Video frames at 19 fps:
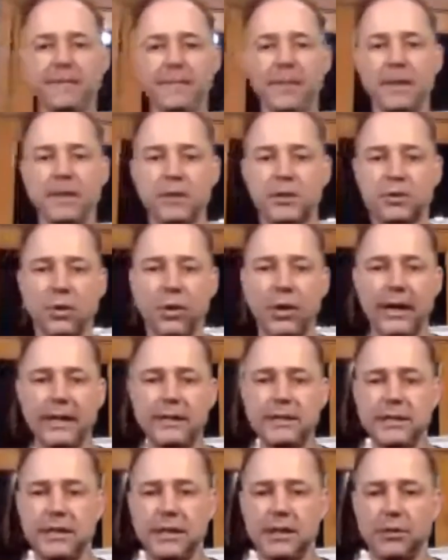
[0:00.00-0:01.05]
this whole
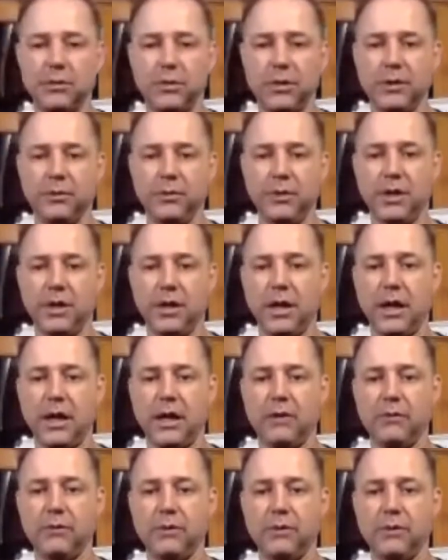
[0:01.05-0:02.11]
idea, we
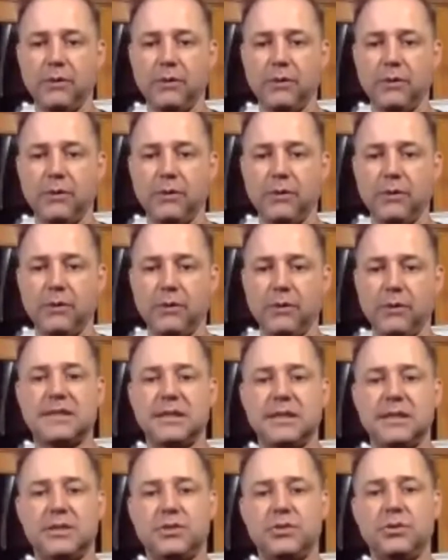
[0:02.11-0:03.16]
are kind of addicted
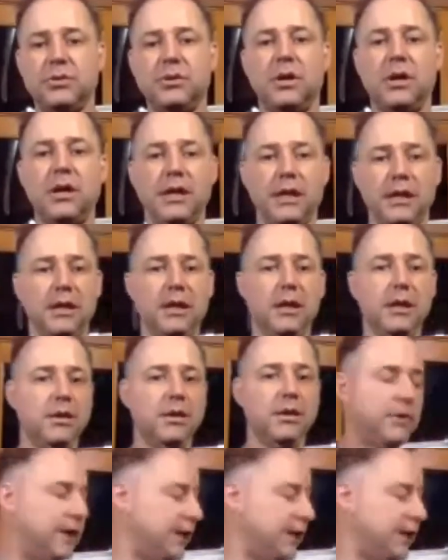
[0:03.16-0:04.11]
to learning, right? So